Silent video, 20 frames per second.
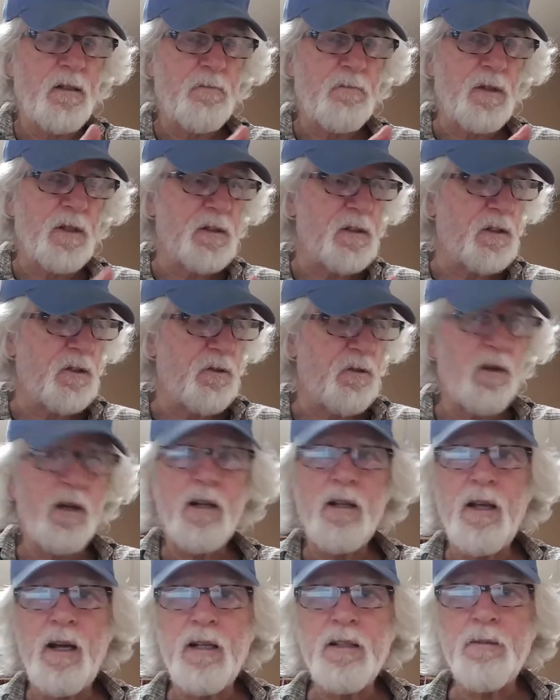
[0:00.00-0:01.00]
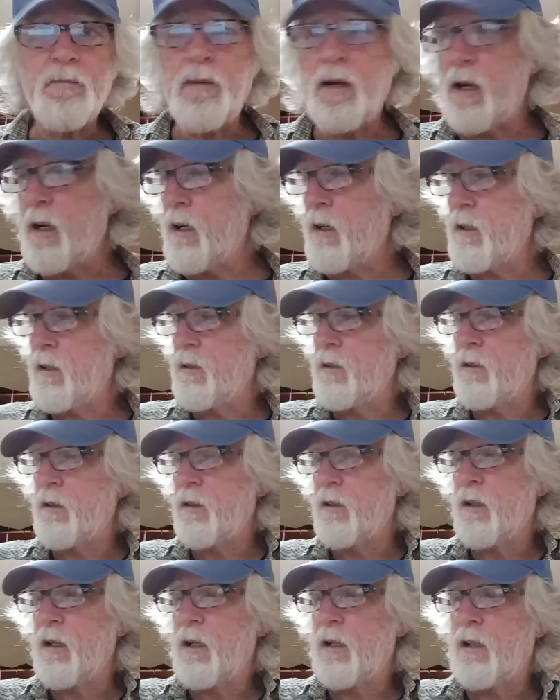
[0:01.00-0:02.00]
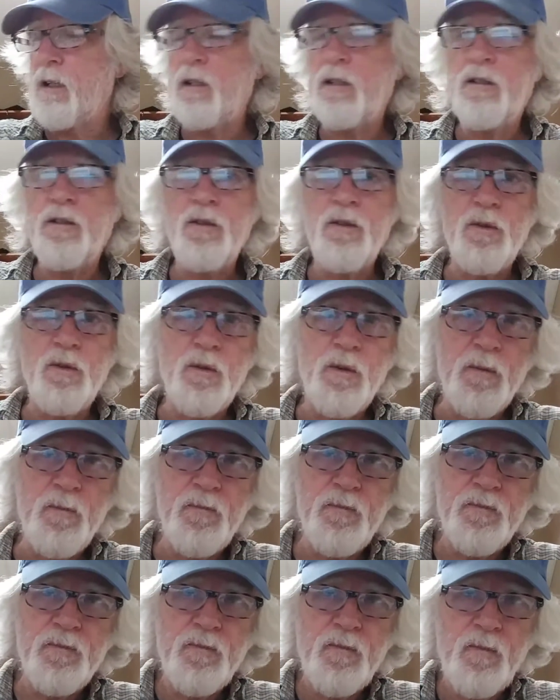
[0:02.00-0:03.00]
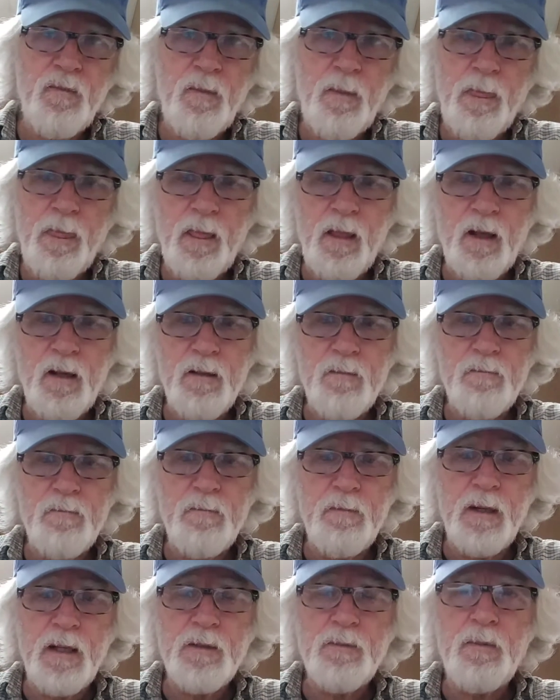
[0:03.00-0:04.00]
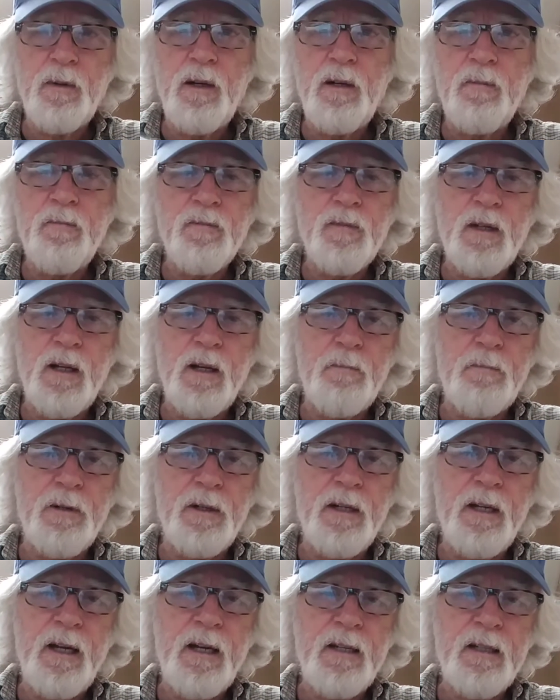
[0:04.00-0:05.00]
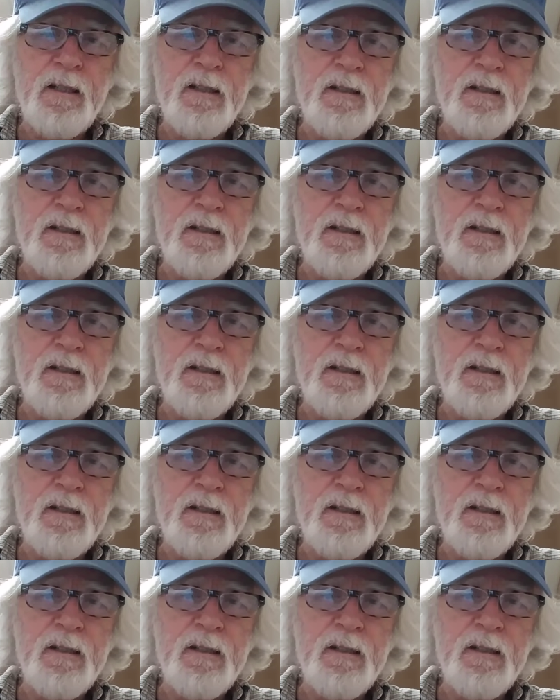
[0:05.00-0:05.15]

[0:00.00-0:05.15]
Brings us to our last pack, the 92 baseball upper deck.